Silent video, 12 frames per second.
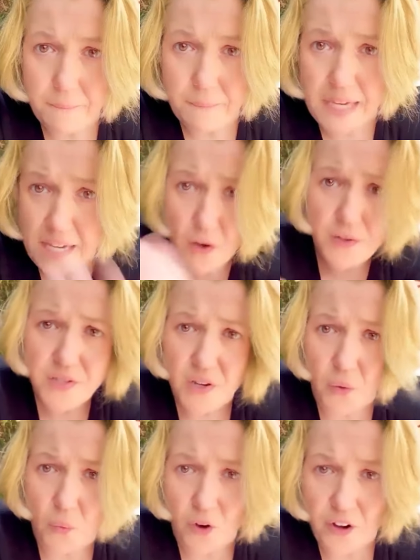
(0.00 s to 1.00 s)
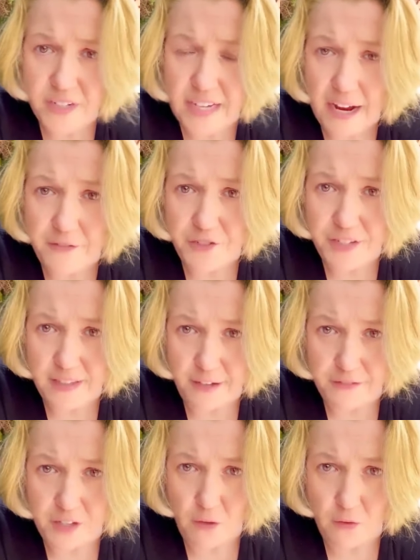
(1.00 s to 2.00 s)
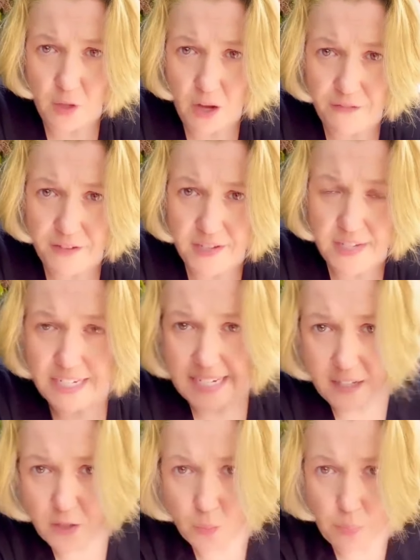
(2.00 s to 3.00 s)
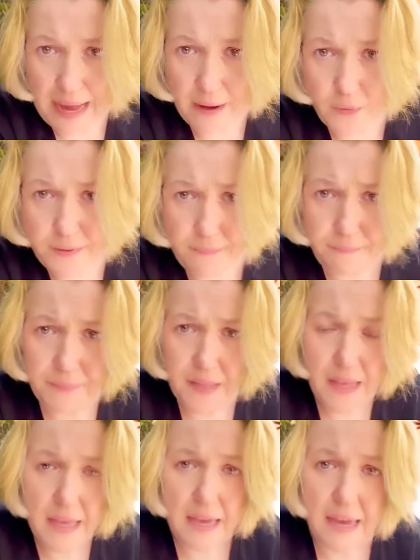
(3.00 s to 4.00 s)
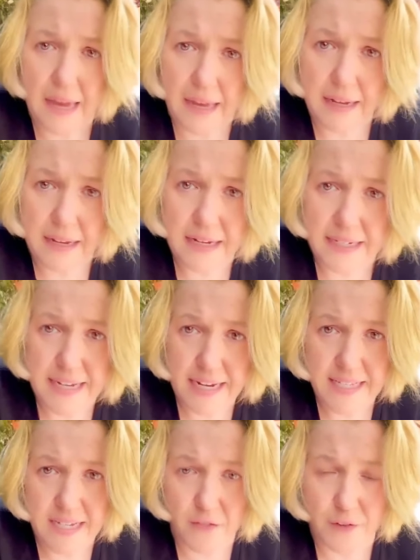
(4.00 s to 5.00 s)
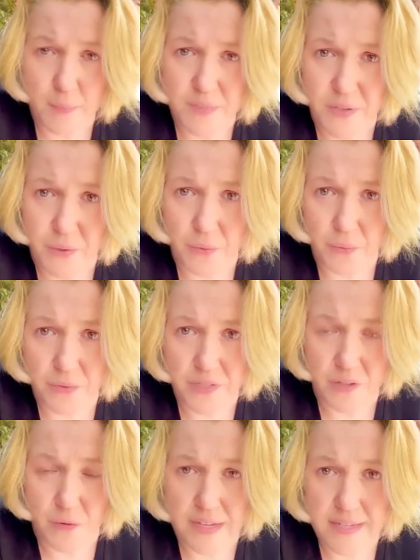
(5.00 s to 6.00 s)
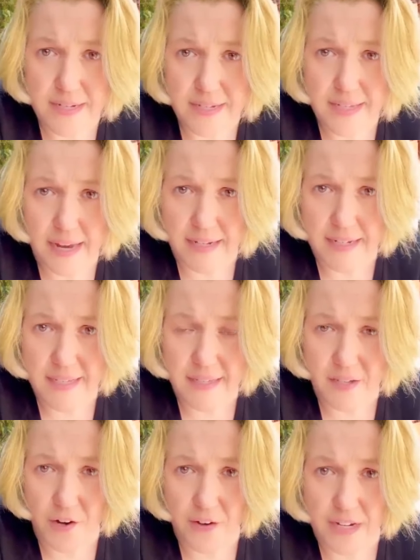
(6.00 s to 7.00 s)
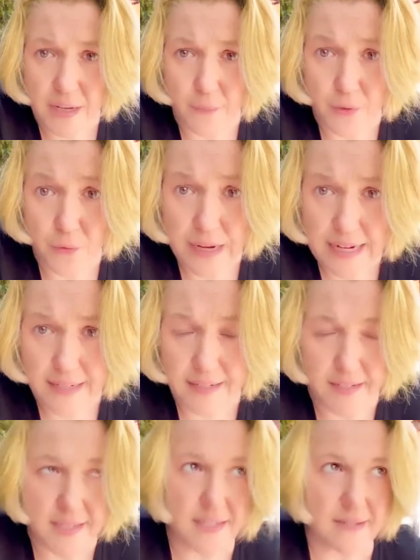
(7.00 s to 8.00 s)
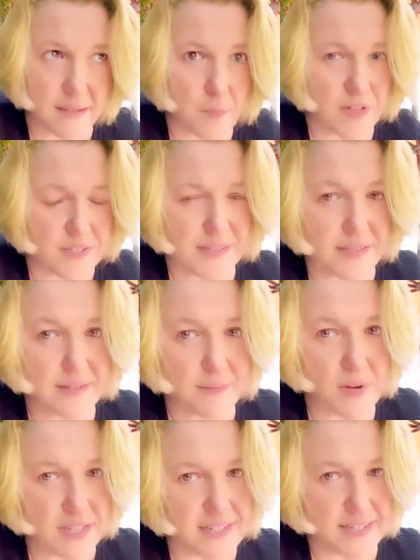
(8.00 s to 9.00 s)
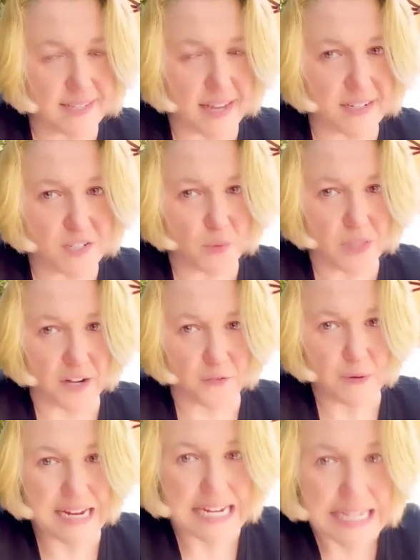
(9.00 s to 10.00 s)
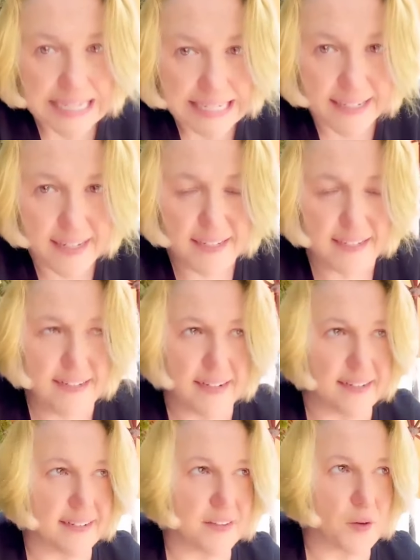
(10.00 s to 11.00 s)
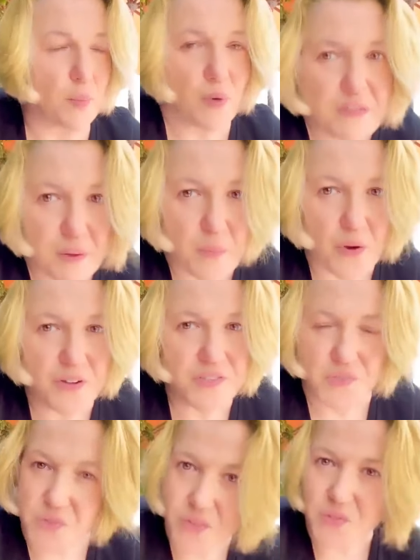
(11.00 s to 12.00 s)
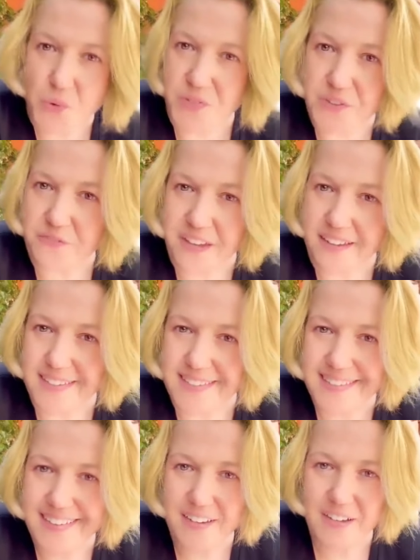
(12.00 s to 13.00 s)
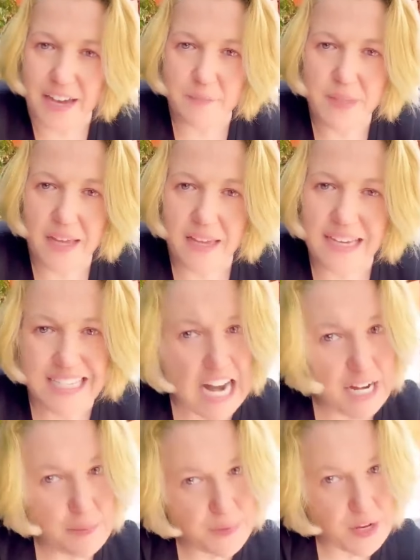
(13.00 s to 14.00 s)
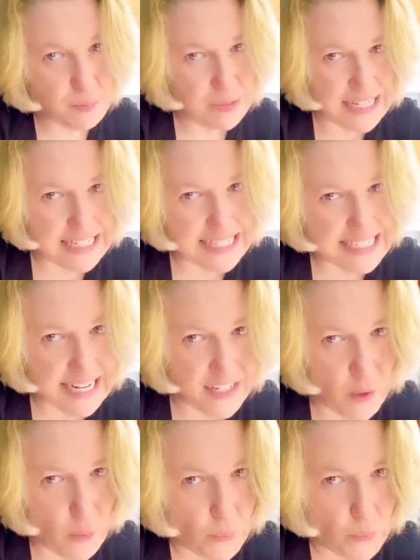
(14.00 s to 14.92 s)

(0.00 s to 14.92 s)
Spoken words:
He also worked after he left the Oval Office. He'd take a little bag with him, and he'd take stuff up to the residence, and he'd sit there and he would read, because the president's got to do a lot of reading. There are briefing books, there's all sorts of things, okay? He's not up there playing Nintendo.